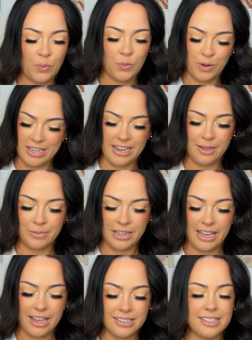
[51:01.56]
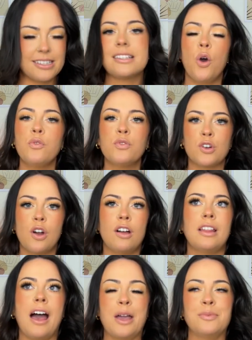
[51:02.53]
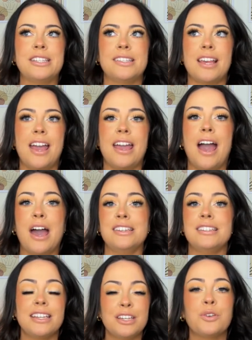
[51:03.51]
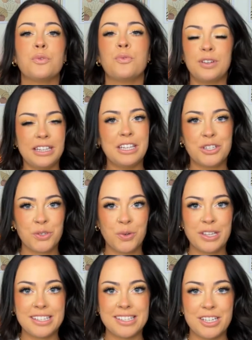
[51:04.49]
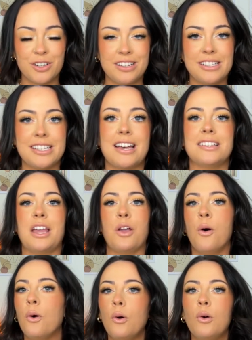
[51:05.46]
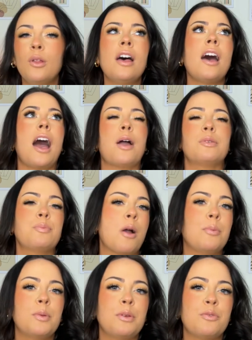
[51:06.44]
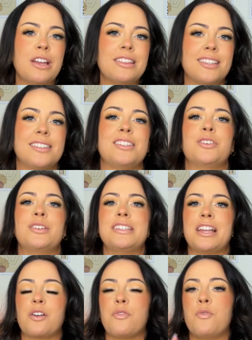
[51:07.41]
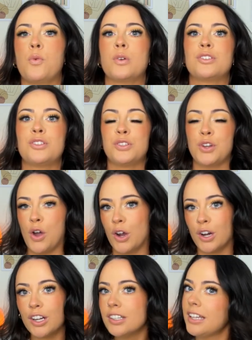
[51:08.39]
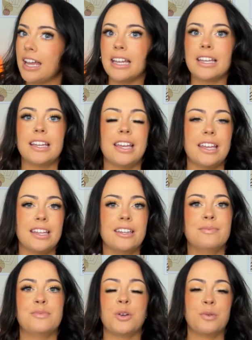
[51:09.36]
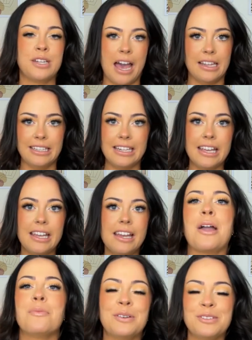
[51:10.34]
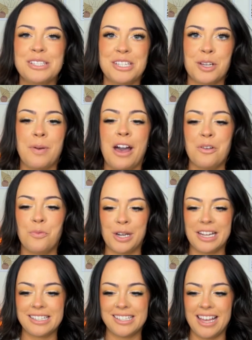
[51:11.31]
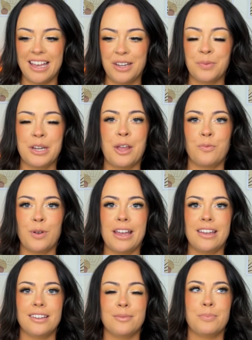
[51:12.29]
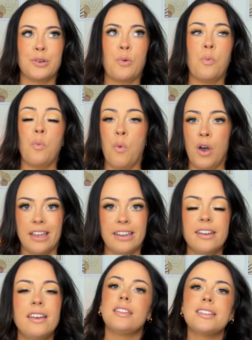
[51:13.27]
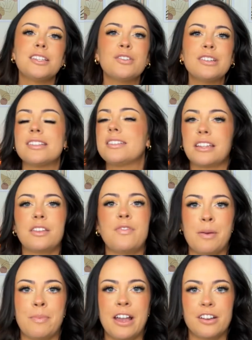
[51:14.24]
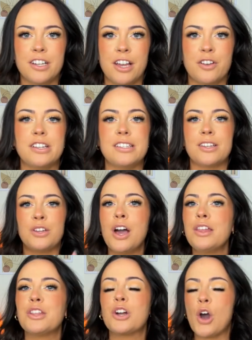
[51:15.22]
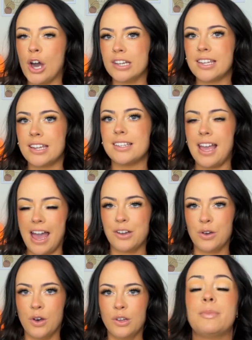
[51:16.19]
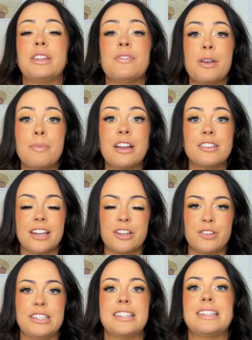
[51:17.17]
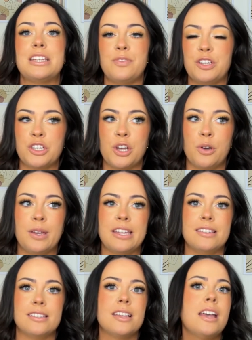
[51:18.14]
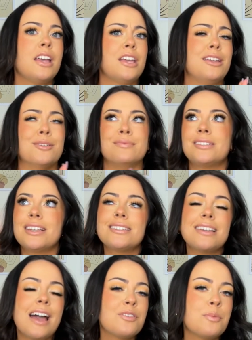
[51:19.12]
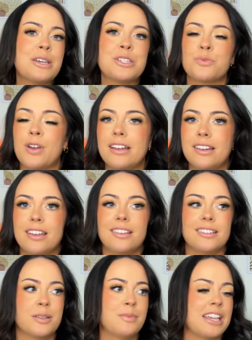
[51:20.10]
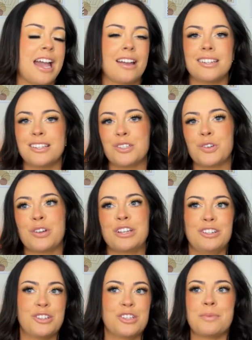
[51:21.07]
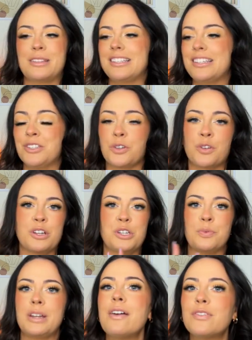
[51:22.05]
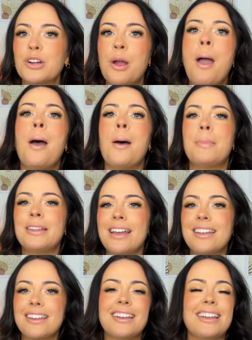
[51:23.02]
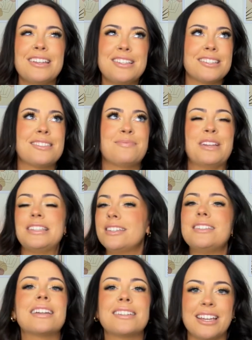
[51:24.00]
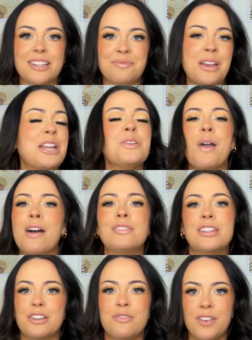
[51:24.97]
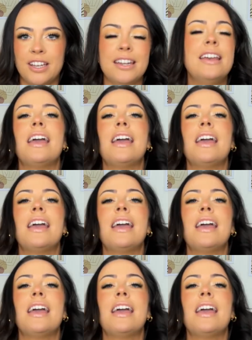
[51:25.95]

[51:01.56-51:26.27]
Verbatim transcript: reading plans. Overall, I would say I did really enjoy this series as a whole. I would probably rate the series like a four star, like in totality. I will stick by what I said when I read book one. This series is like the Vampire Diaries, not in the content at all, but the Vampire Diaries TV show is, you know, doesn't have the best writing. Some of the acting is cringe, some of the scenes are cringe, whatever, but like it's it's addicting and you have a lot of fun.